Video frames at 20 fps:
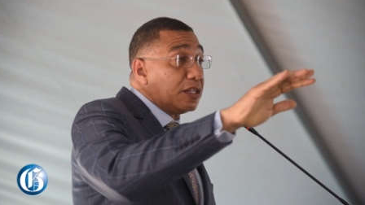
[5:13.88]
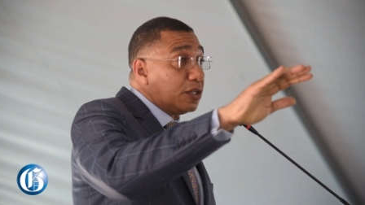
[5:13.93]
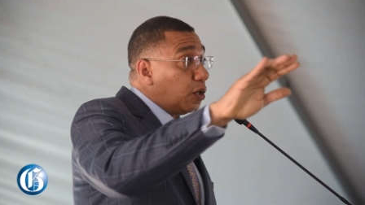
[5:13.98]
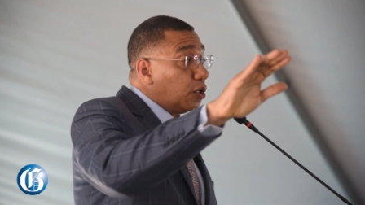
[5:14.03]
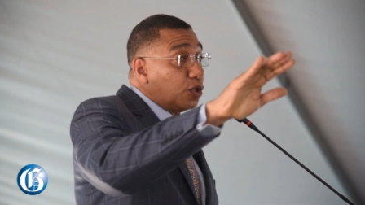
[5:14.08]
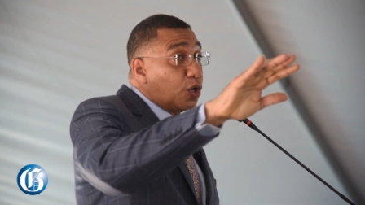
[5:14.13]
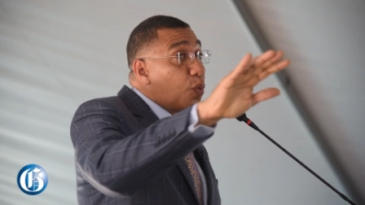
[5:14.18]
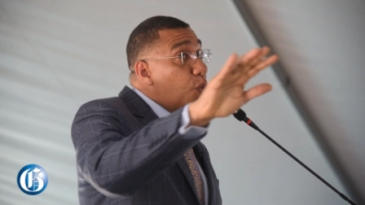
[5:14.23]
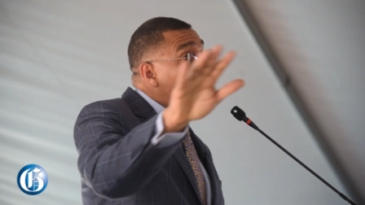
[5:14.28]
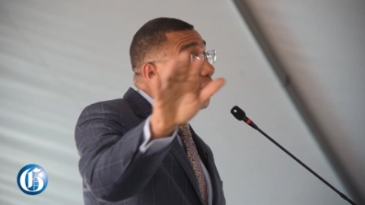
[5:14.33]

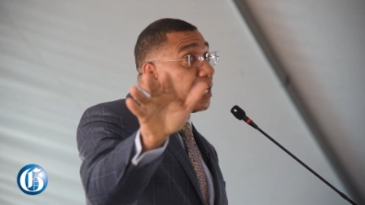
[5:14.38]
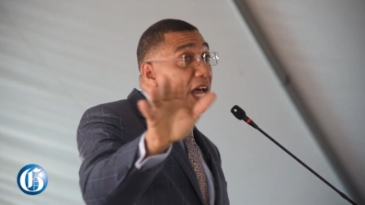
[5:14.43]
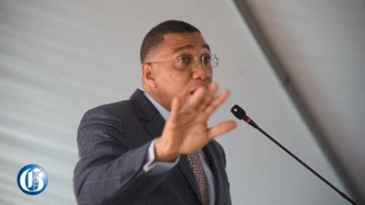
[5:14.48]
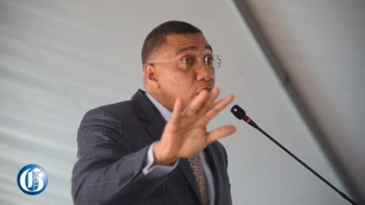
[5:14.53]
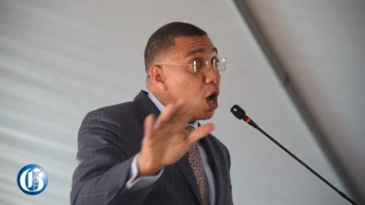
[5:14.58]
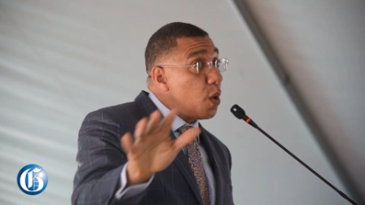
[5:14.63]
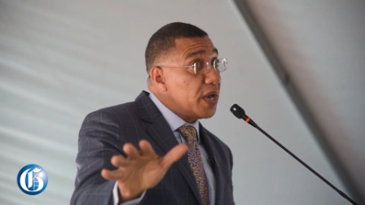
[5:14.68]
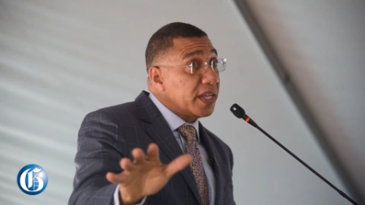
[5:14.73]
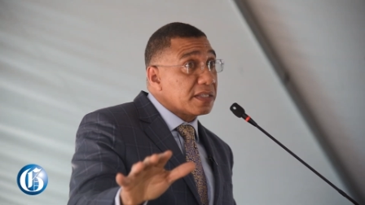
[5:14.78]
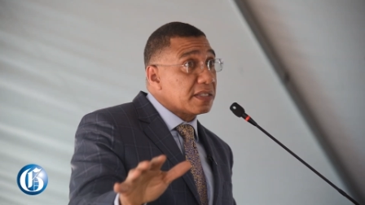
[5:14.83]
You wouldn't
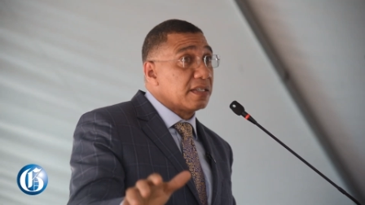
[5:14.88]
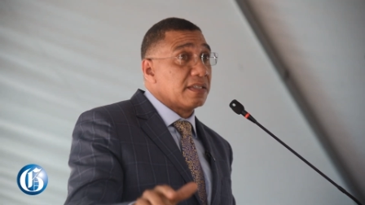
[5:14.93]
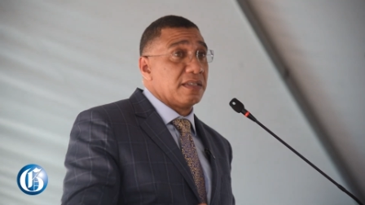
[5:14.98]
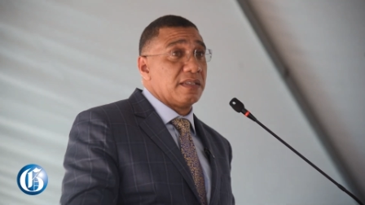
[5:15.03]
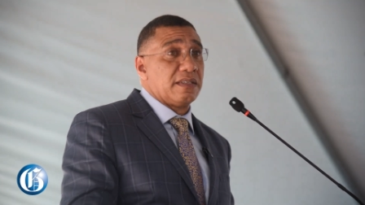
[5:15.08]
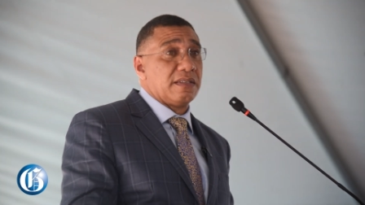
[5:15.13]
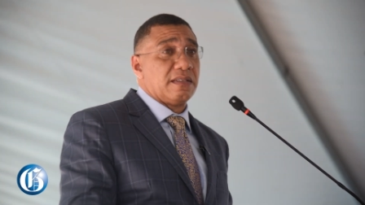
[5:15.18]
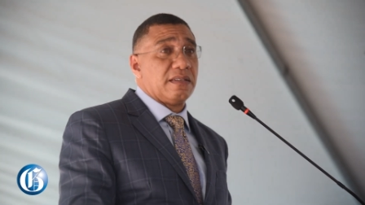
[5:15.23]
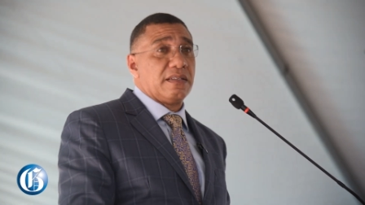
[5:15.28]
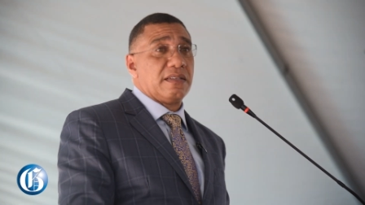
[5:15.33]
allow it.
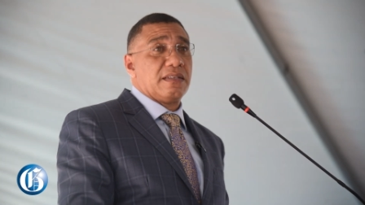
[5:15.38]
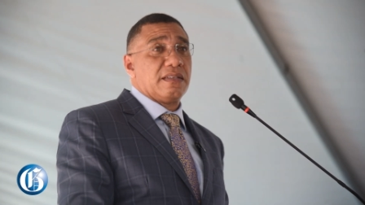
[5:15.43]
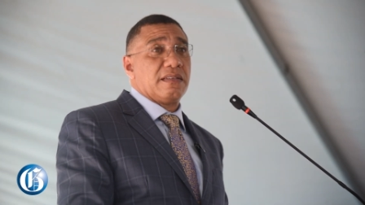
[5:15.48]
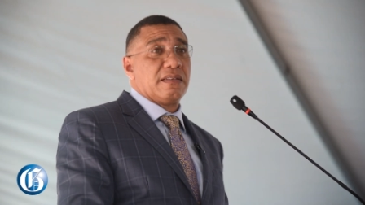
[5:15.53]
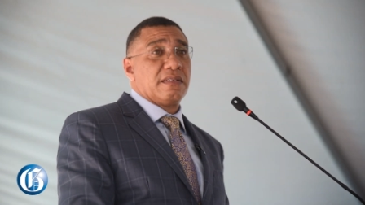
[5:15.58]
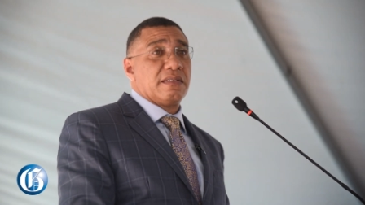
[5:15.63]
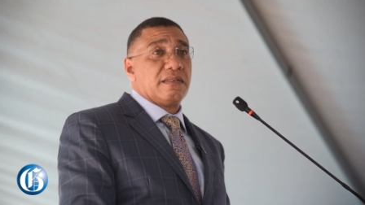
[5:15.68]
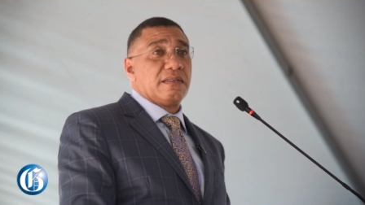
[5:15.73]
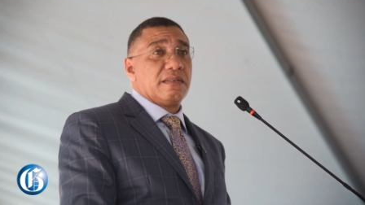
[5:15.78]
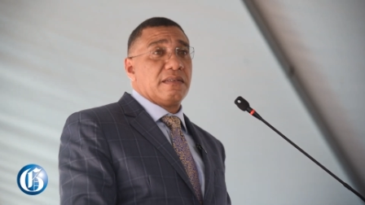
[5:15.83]

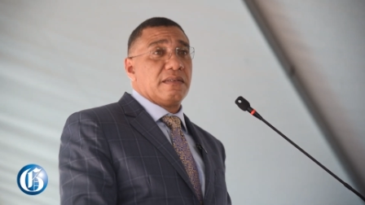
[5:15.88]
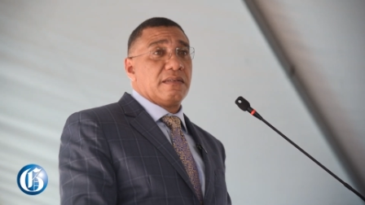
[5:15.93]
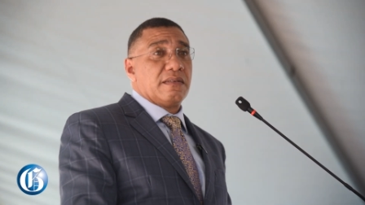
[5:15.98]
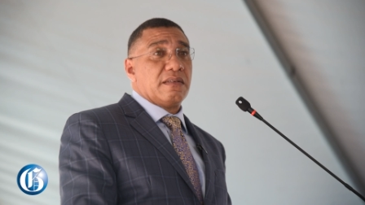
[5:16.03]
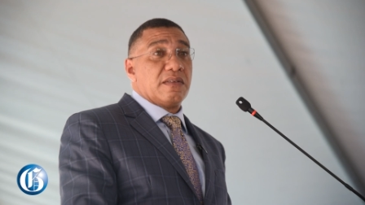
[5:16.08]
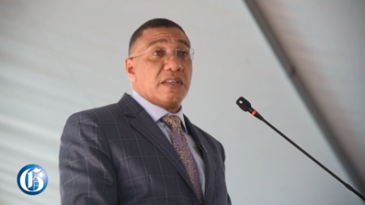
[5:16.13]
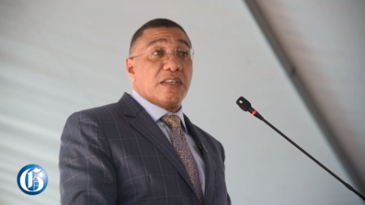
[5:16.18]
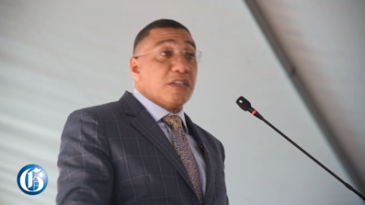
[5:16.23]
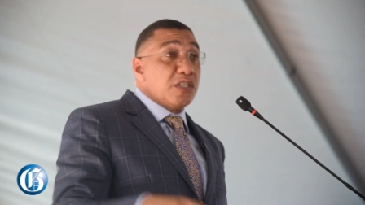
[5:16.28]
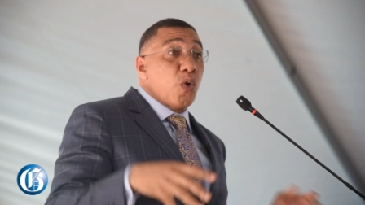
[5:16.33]

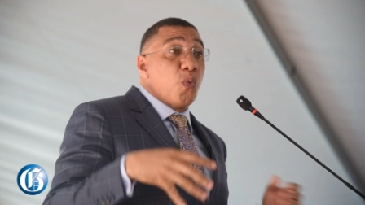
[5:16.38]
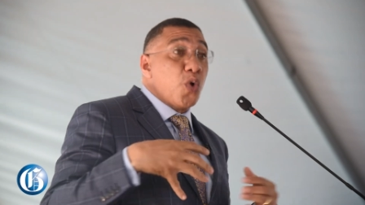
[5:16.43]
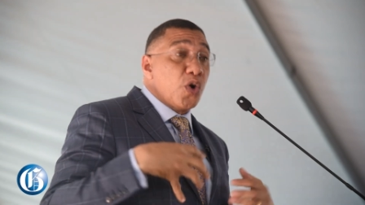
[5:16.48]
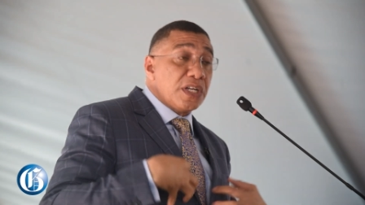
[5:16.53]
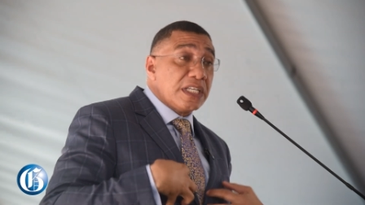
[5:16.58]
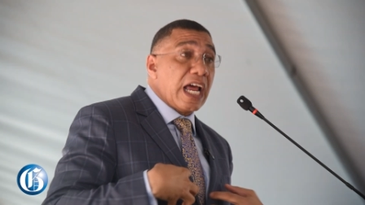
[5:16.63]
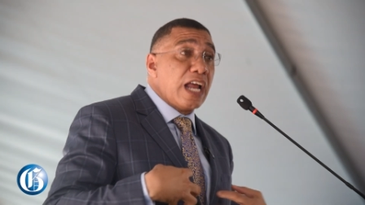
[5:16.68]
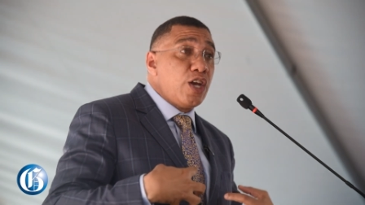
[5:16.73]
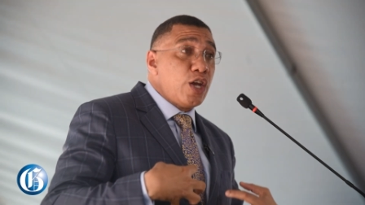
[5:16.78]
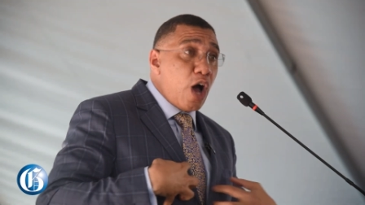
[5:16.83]
You
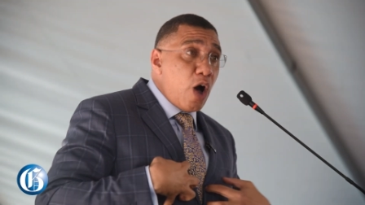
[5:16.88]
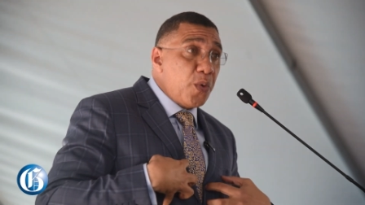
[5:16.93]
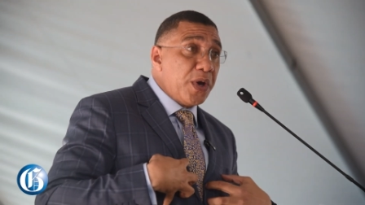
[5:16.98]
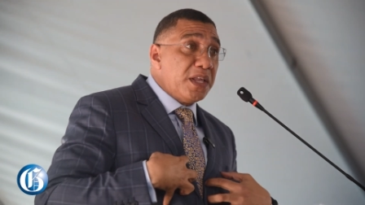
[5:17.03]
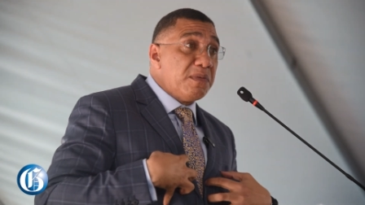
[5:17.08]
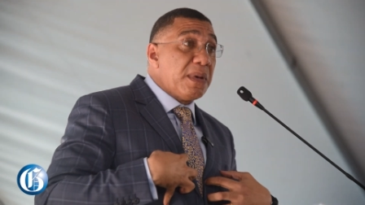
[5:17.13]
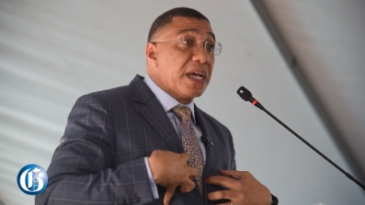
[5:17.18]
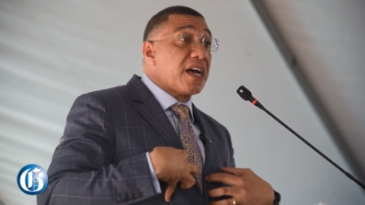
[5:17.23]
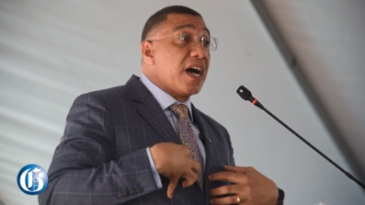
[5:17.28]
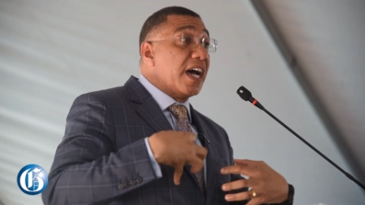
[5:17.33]
wouldn't allow
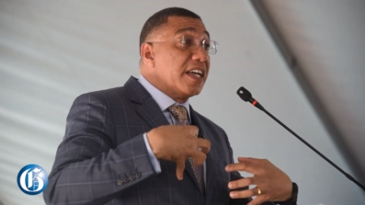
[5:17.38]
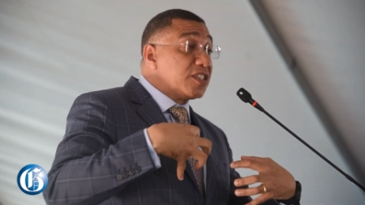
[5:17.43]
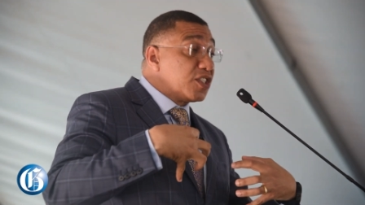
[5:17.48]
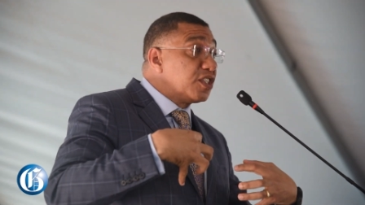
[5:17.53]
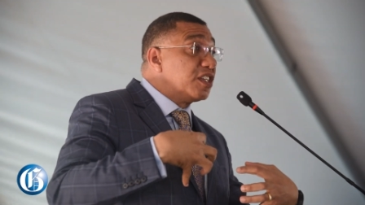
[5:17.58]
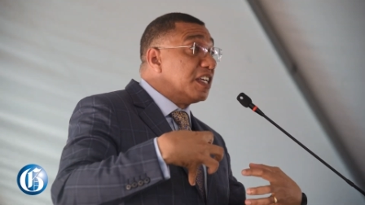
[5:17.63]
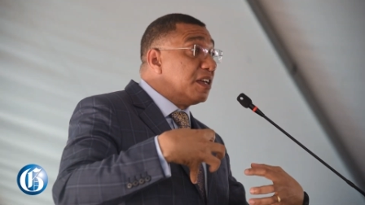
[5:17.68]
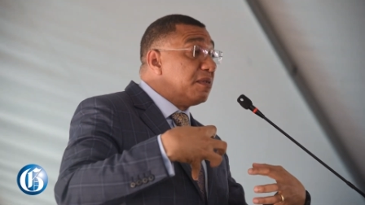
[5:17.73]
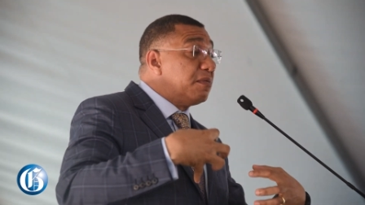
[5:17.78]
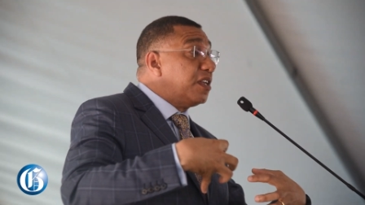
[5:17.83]
it
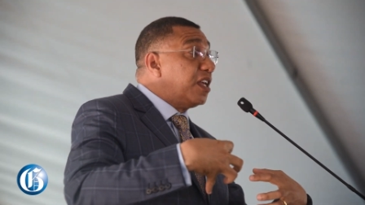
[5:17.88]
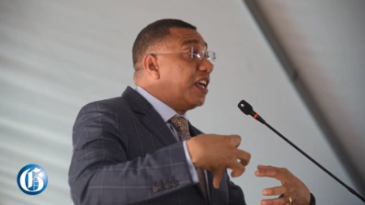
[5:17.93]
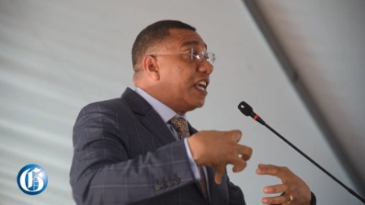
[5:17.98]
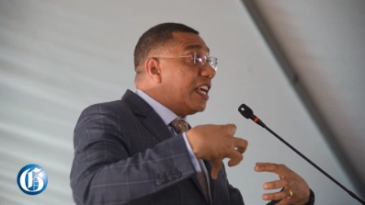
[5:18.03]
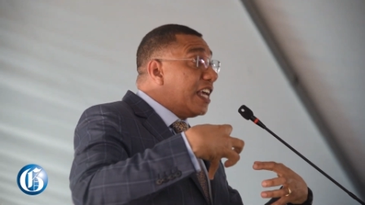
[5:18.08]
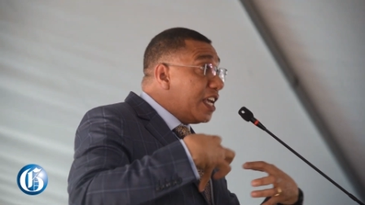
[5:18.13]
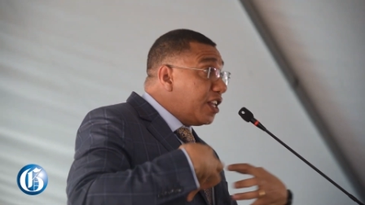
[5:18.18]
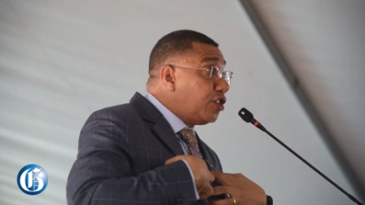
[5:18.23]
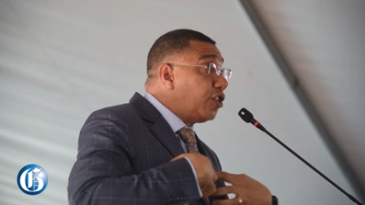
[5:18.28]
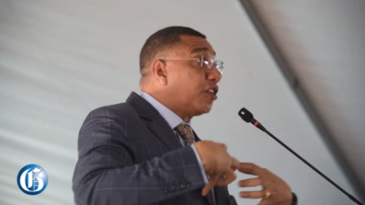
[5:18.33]
because
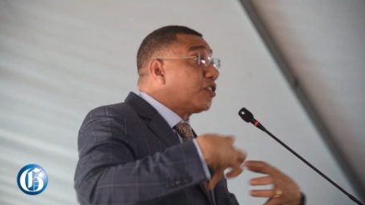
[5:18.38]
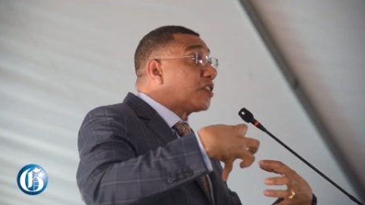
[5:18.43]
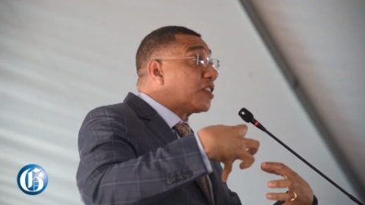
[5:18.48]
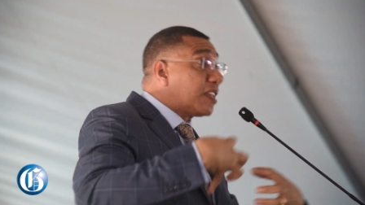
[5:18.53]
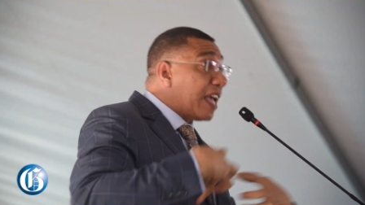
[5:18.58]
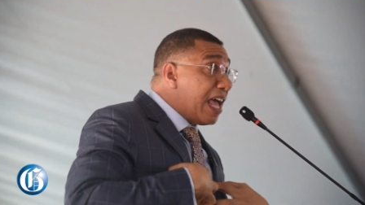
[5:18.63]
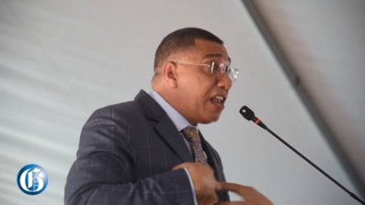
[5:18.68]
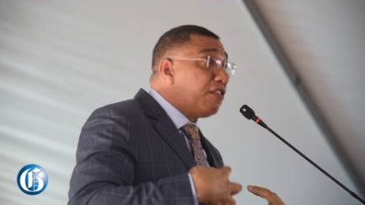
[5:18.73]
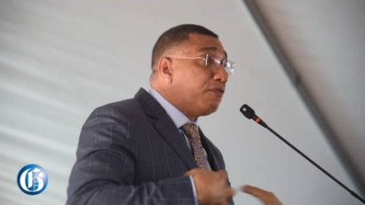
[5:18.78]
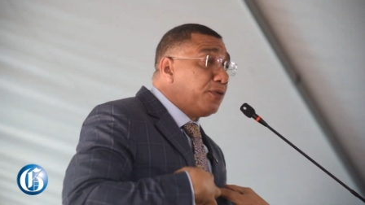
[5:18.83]
in
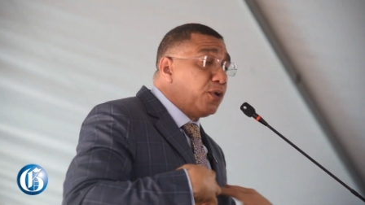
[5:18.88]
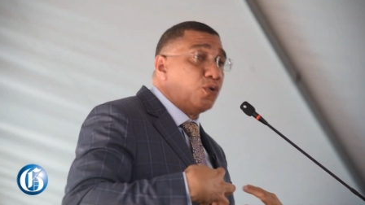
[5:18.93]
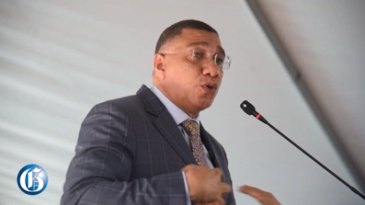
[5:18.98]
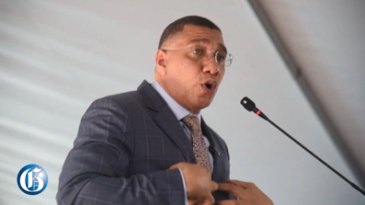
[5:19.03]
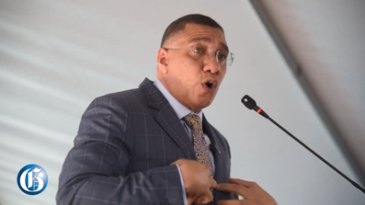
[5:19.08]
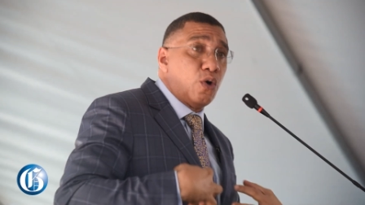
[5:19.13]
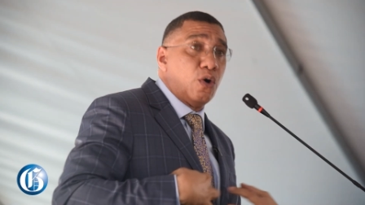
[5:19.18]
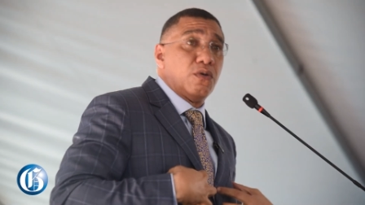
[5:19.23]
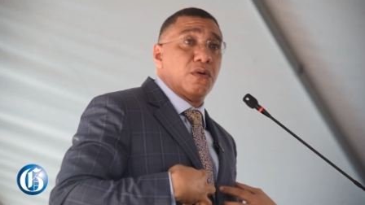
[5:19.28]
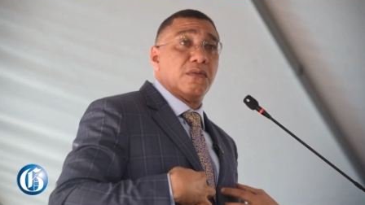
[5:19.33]
yourself you
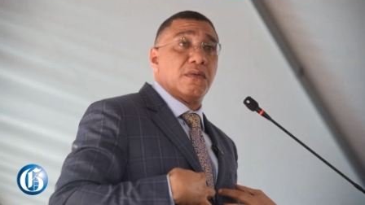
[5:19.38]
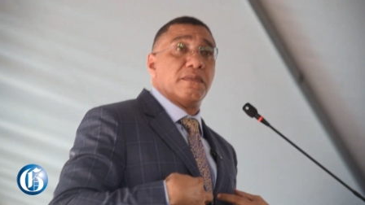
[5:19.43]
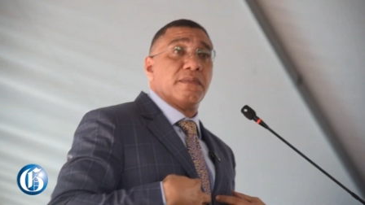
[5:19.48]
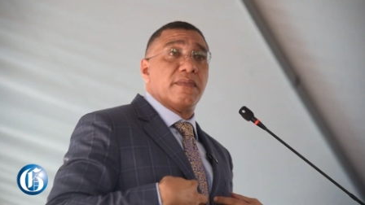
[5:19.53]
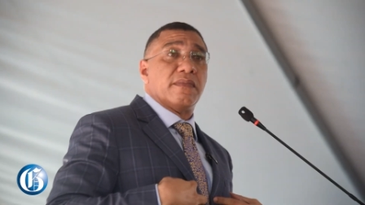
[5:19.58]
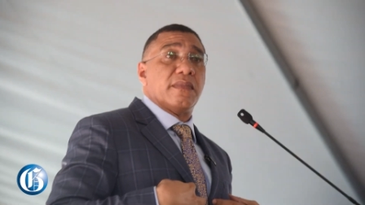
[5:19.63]
know